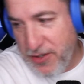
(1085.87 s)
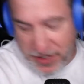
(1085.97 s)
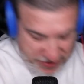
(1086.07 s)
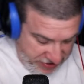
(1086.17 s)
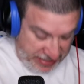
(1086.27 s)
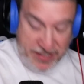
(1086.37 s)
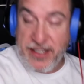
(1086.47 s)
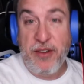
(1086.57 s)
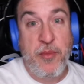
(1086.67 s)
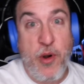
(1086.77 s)
and it's
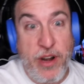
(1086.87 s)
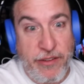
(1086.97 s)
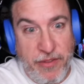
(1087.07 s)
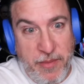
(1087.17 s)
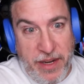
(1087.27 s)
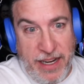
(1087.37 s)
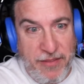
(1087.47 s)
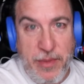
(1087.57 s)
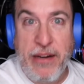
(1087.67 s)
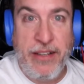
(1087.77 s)
still morning for me.
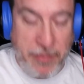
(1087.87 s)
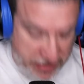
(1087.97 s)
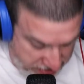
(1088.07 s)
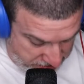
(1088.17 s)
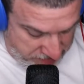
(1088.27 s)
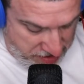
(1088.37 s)
I've barely been up.